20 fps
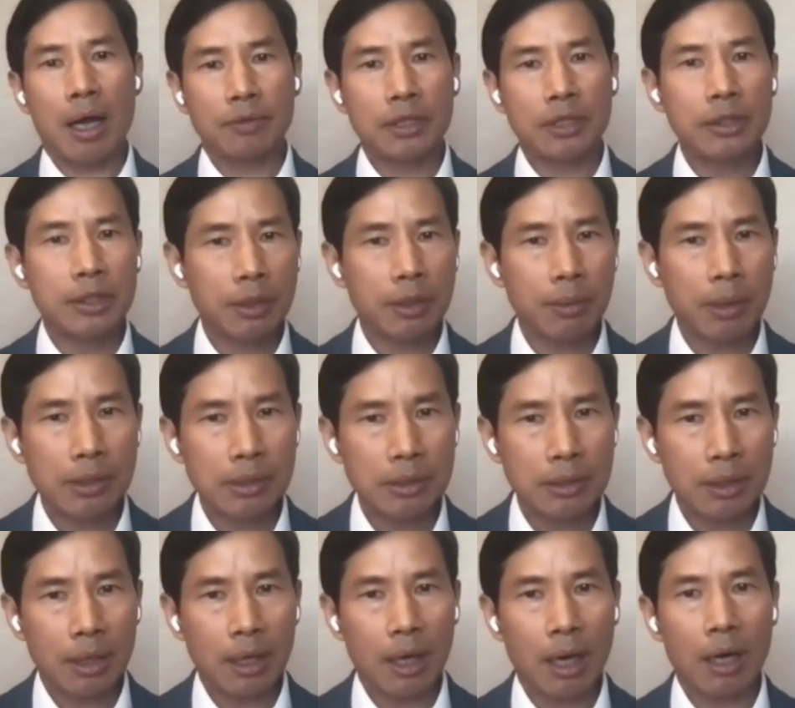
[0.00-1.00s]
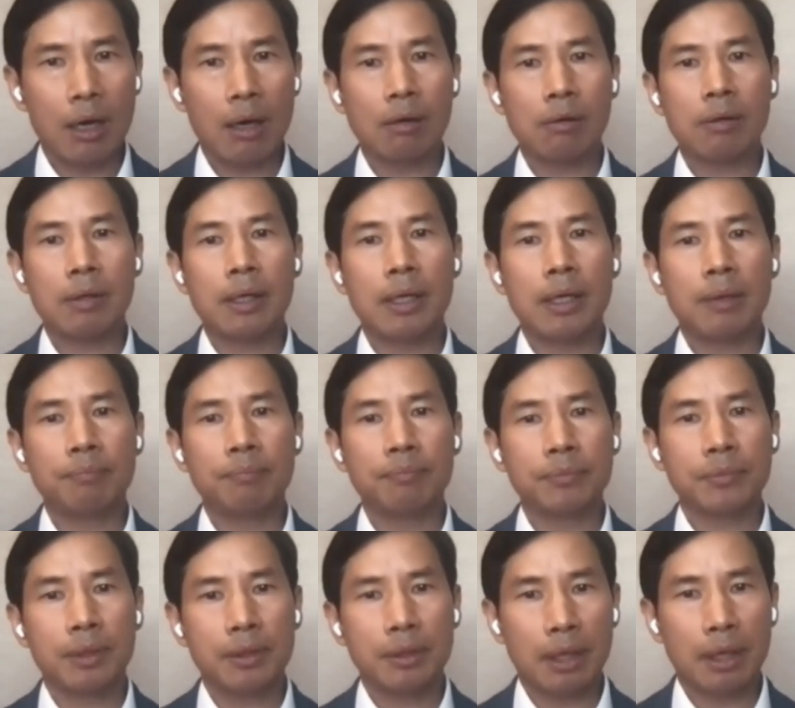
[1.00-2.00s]
integrated our
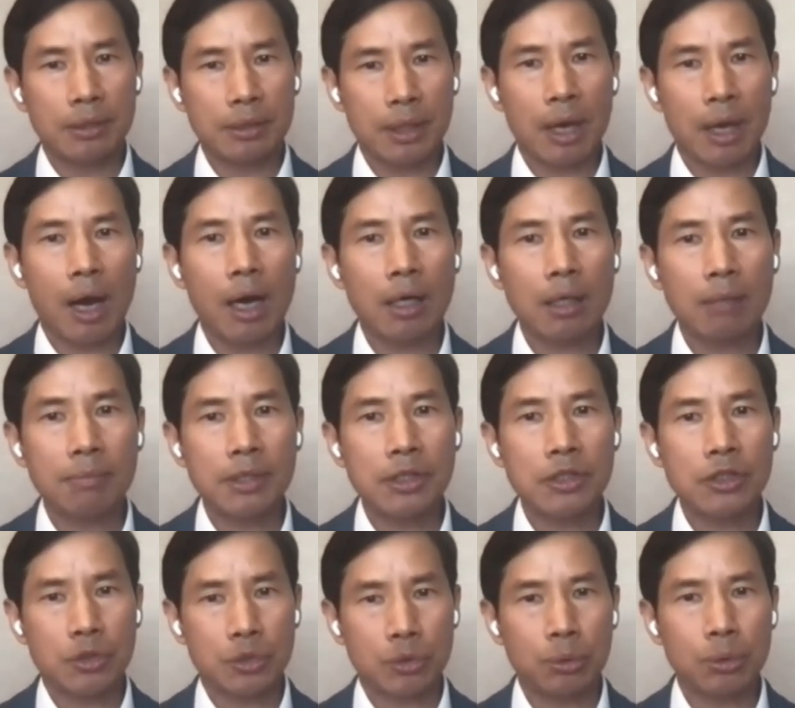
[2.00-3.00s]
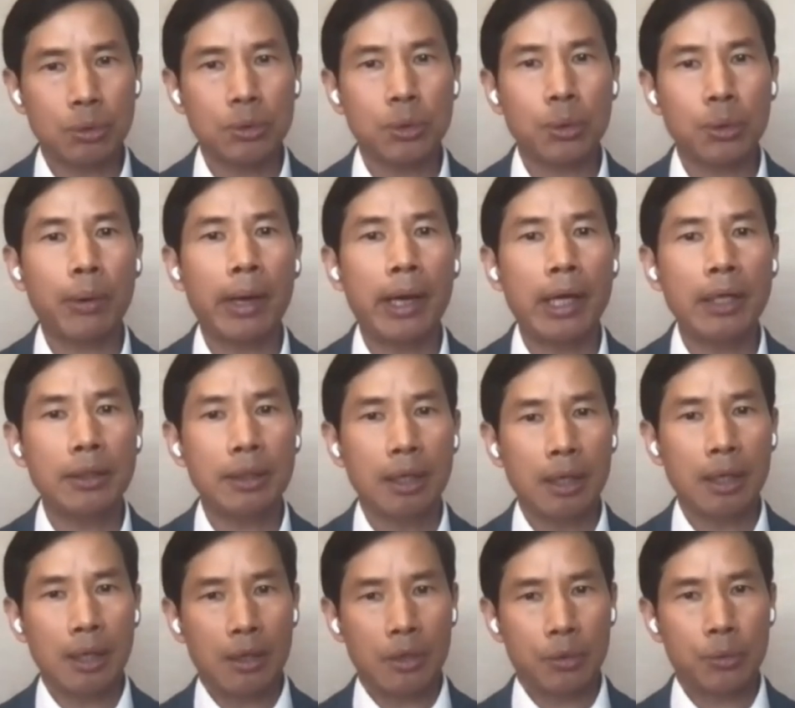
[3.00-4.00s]
you know, economies through trade,
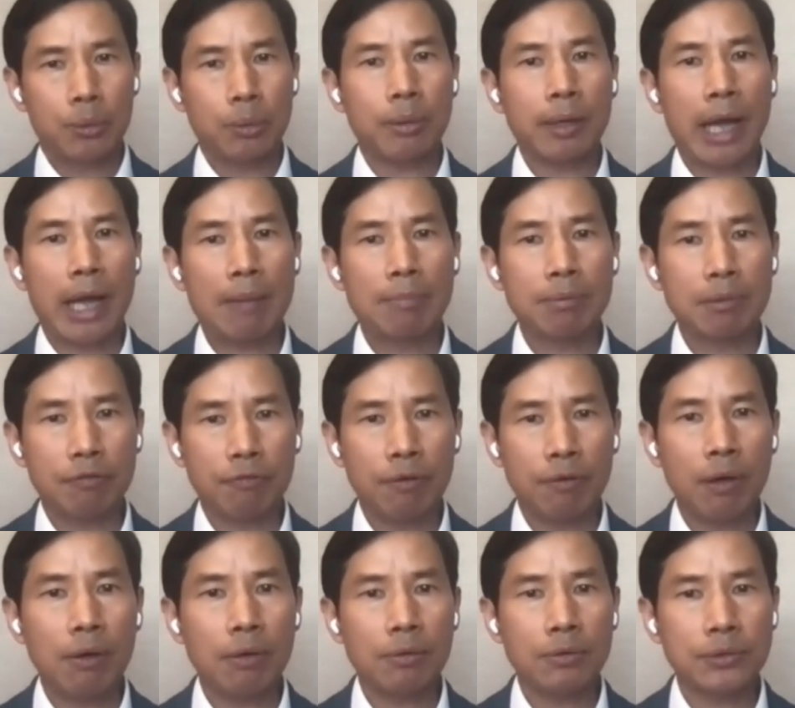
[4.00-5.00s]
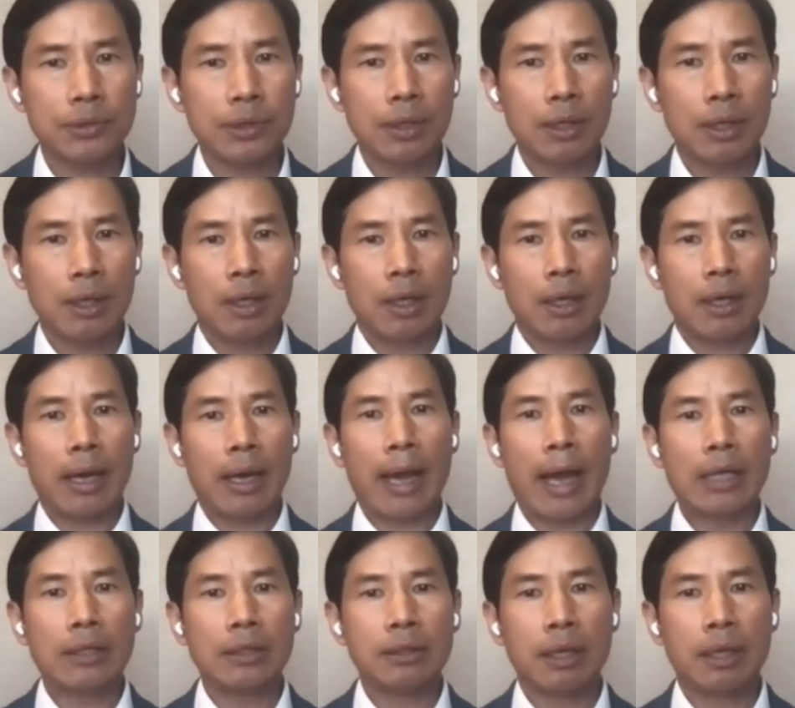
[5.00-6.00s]
through capital flows,
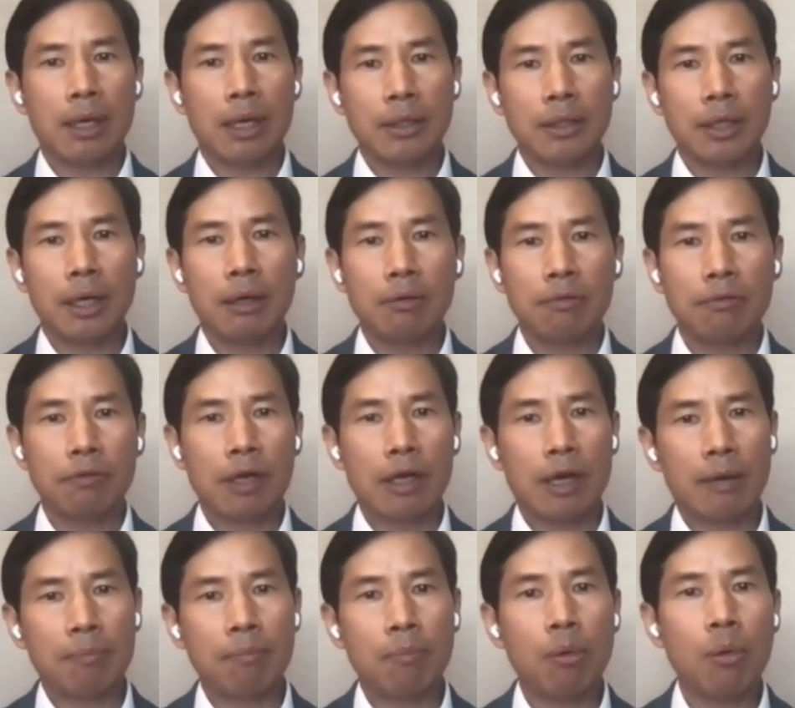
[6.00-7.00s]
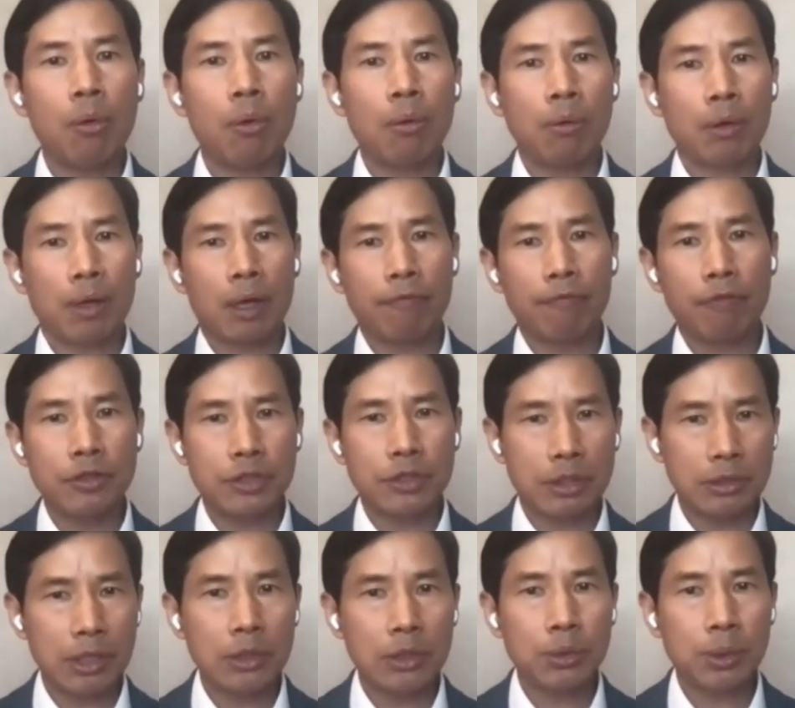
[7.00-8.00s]
and you know, we have more
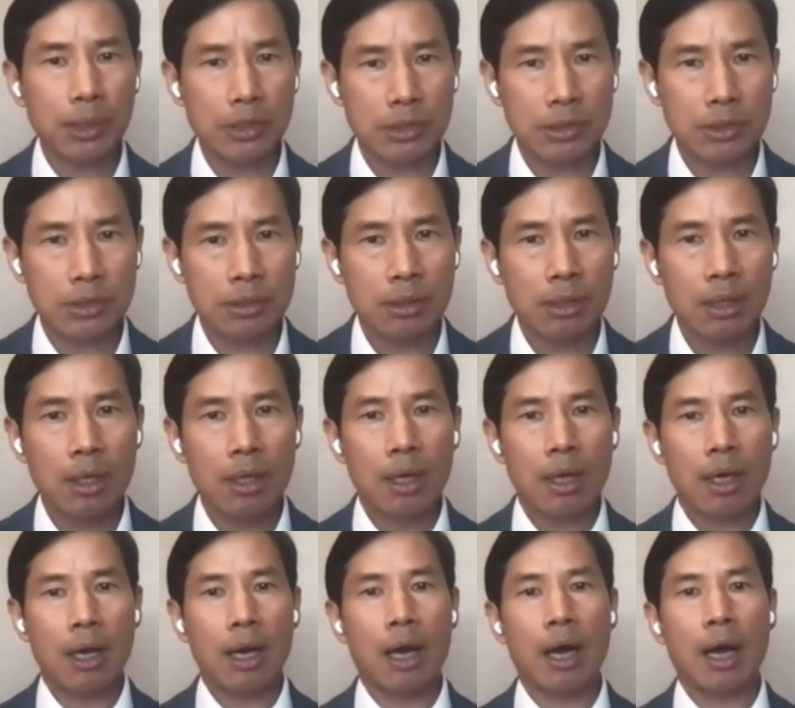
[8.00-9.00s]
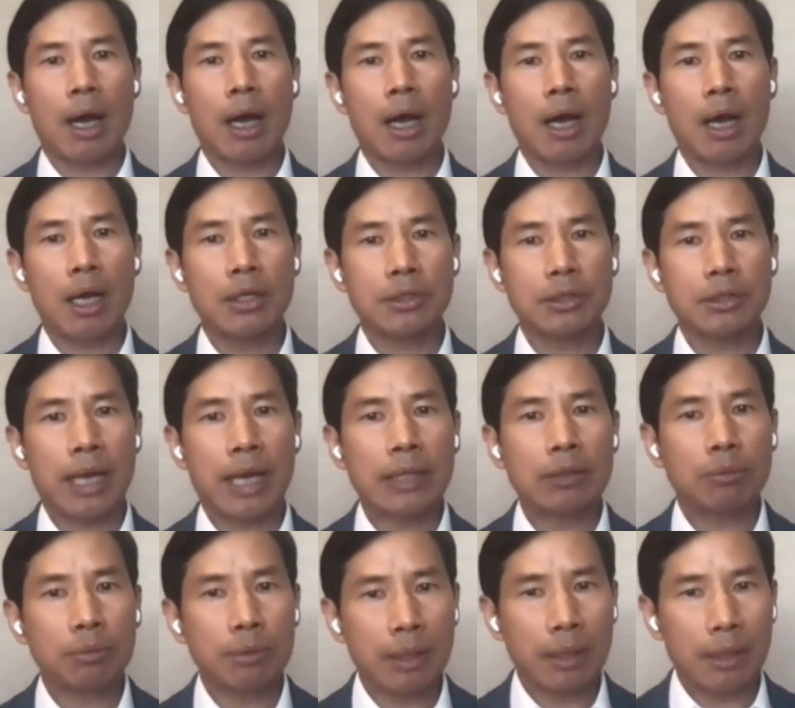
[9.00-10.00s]
convergent interests. So that
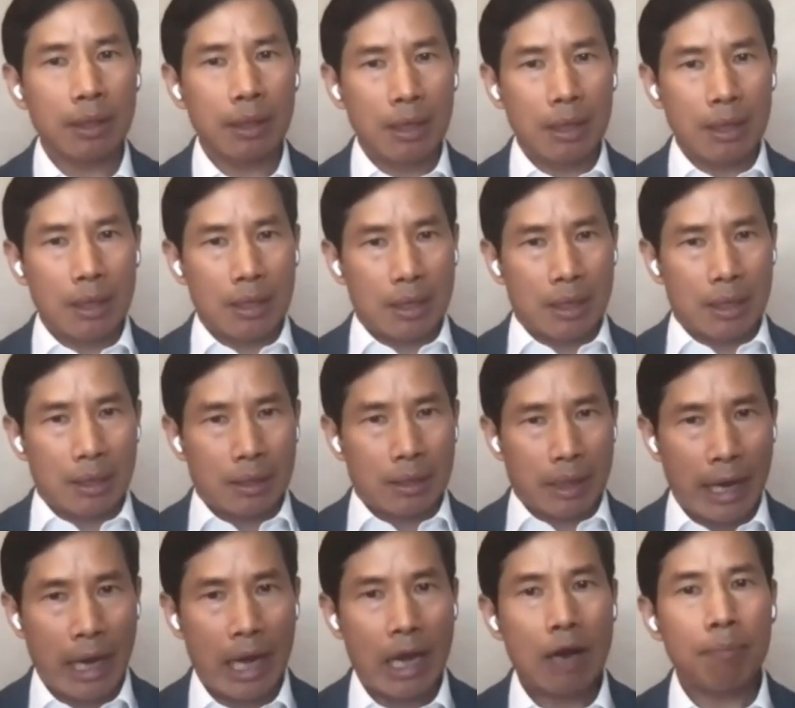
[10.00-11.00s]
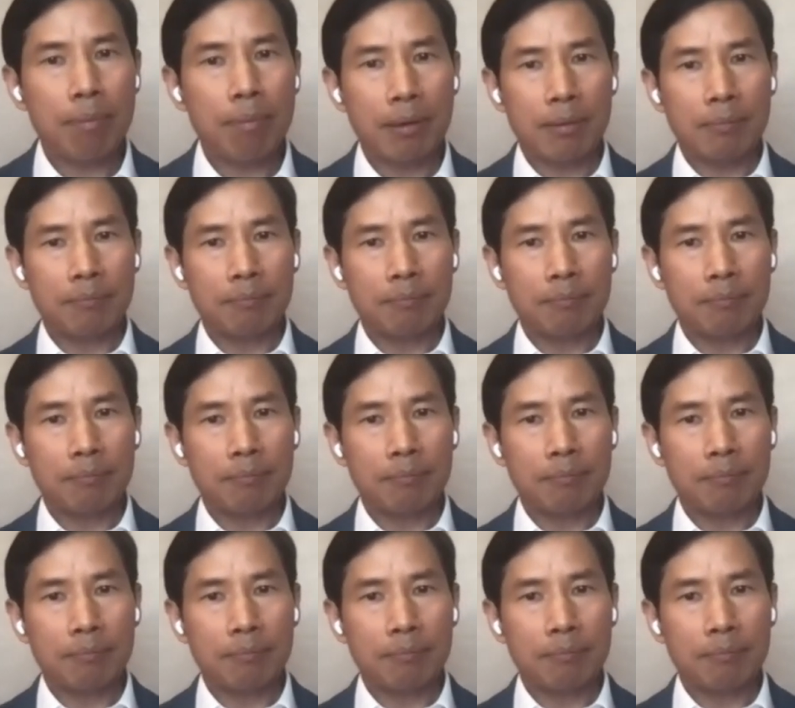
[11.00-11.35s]
would help